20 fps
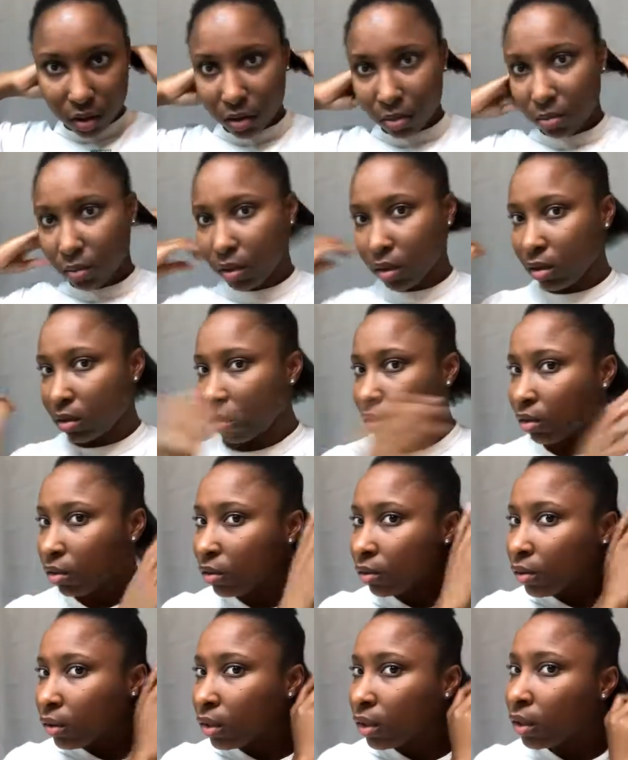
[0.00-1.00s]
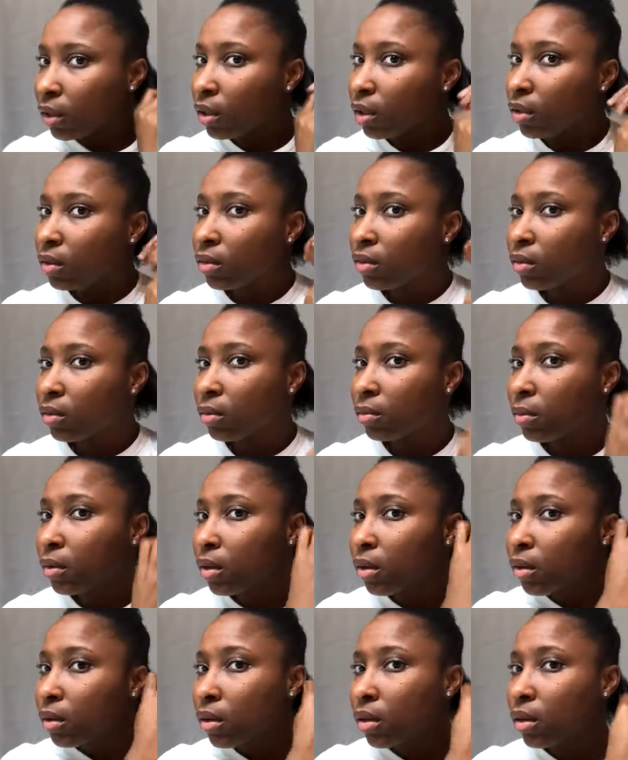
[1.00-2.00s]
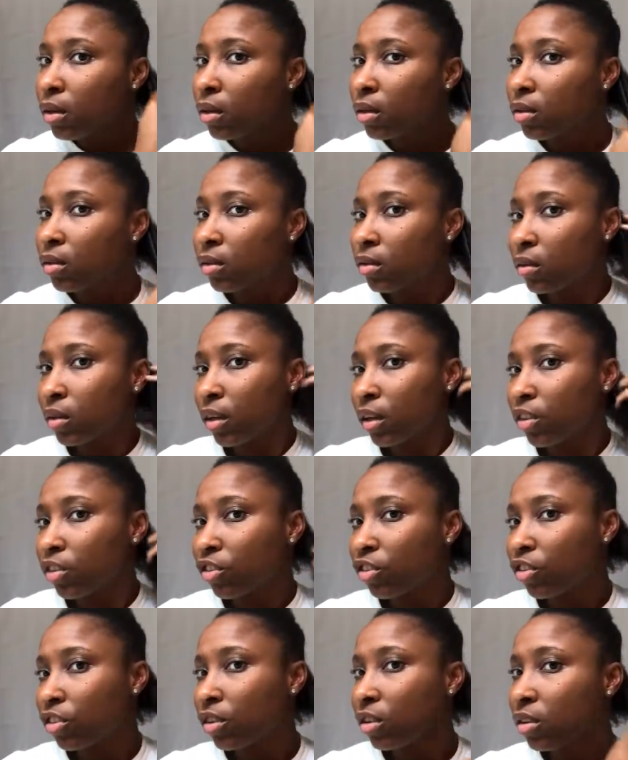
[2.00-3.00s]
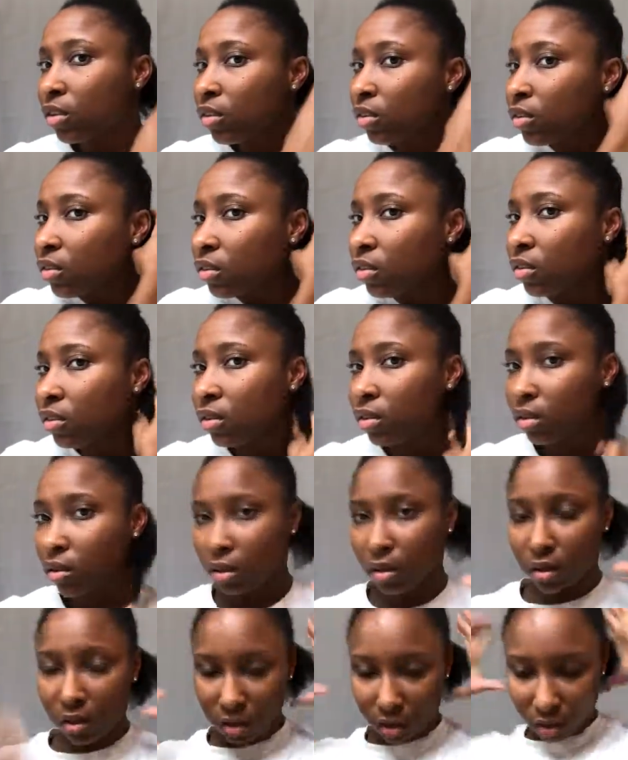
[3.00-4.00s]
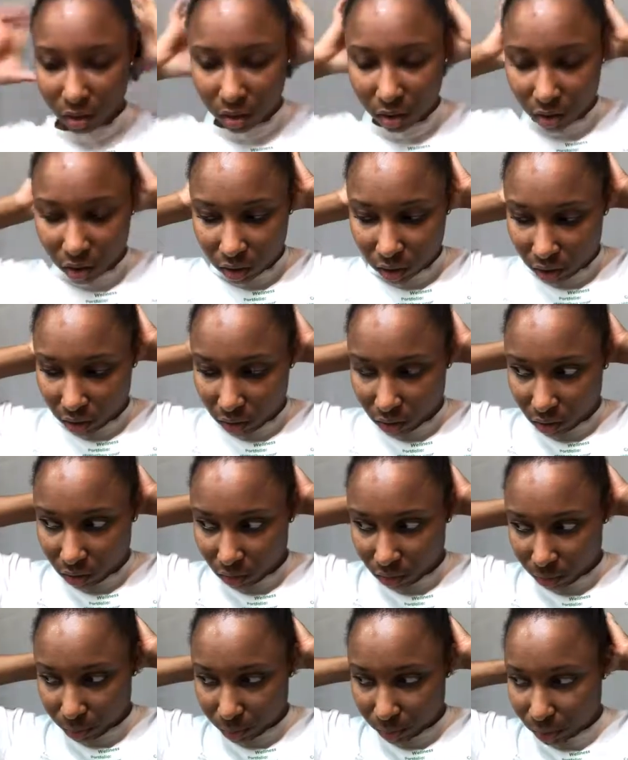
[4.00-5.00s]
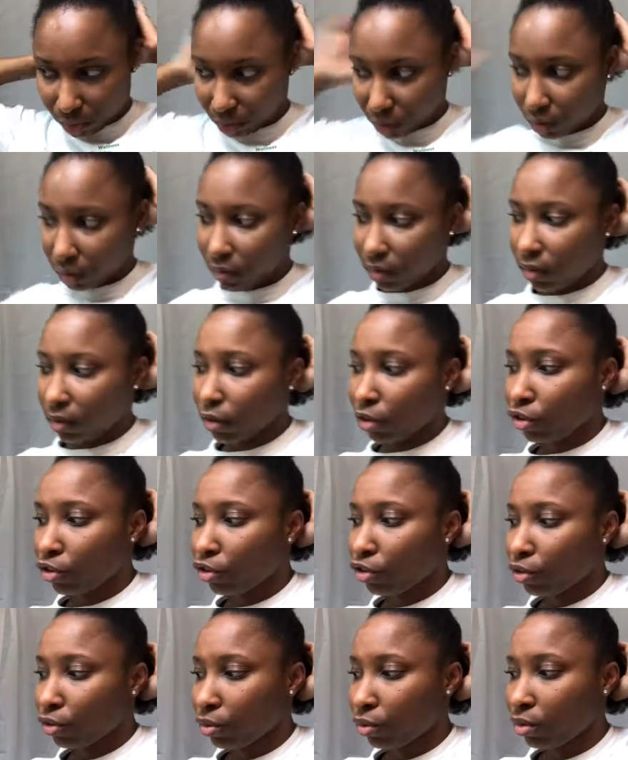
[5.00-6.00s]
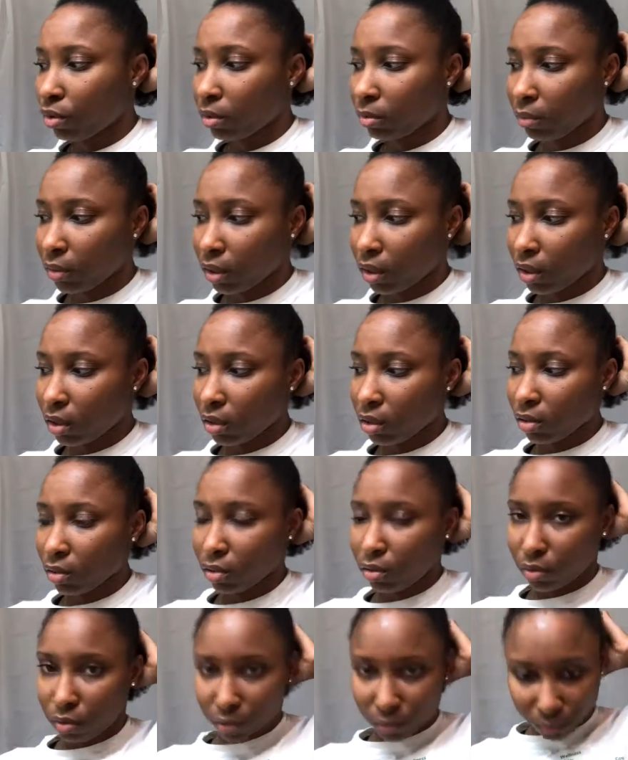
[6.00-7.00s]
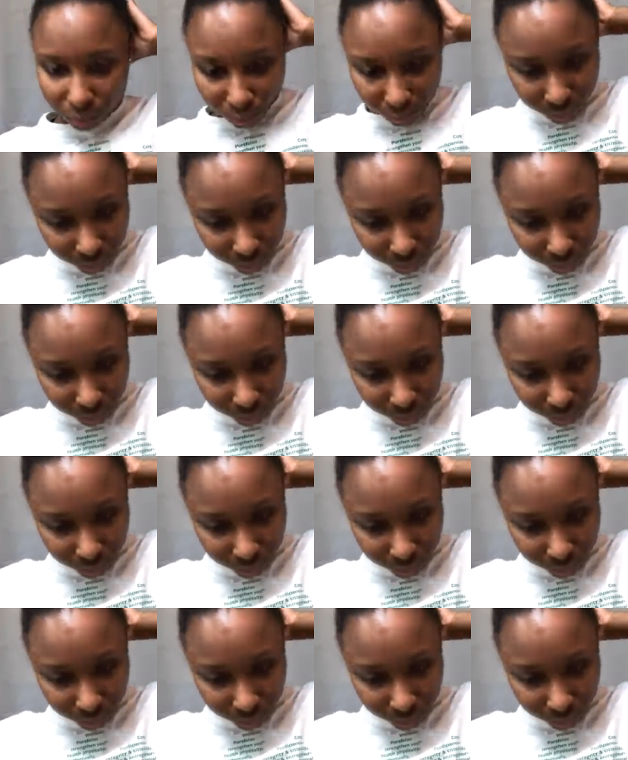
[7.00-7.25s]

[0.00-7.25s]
I'm gonna do it in small little sections. I think I need to part this in two. Let me get it home.